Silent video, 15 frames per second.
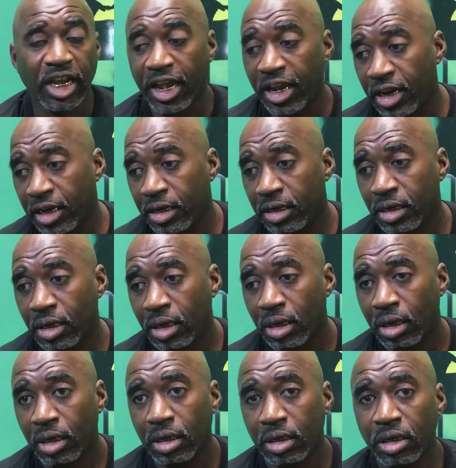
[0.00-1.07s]
Say
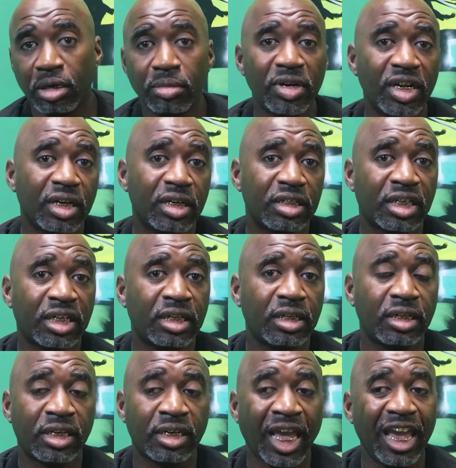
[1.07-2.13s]
them niggas
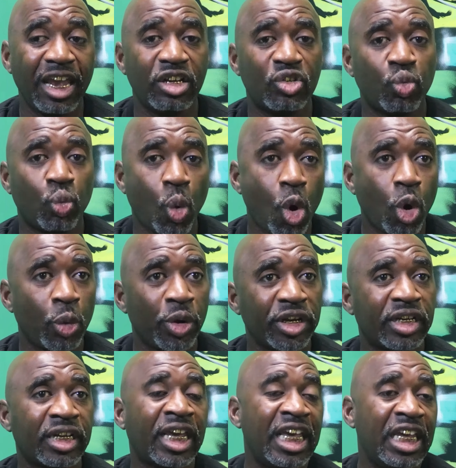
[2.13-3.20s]
case
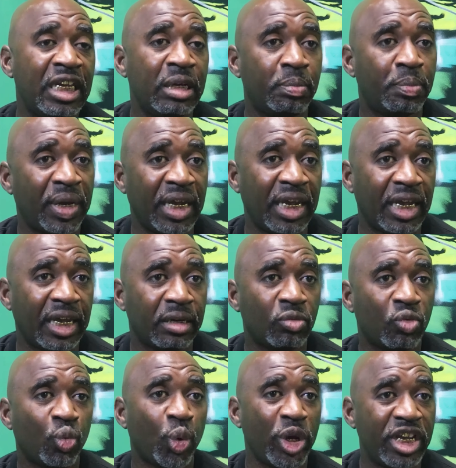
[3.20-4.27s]
warrant,
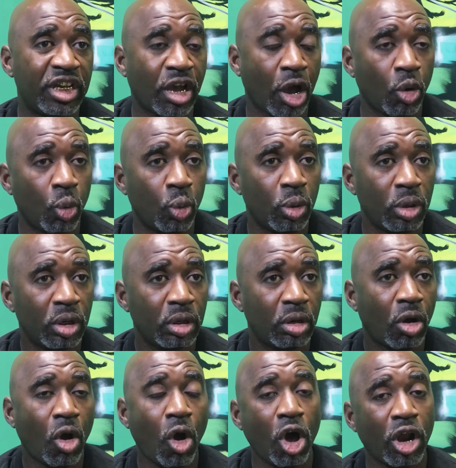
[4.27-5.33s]
kingpin, RICO,
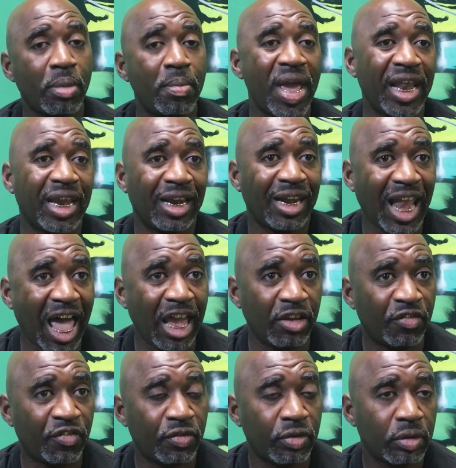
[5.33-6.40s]
automatic
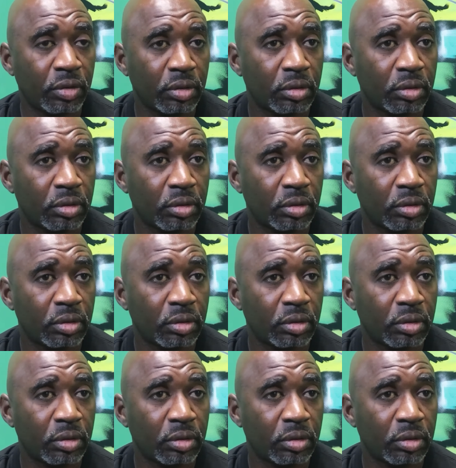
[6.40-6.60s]
life.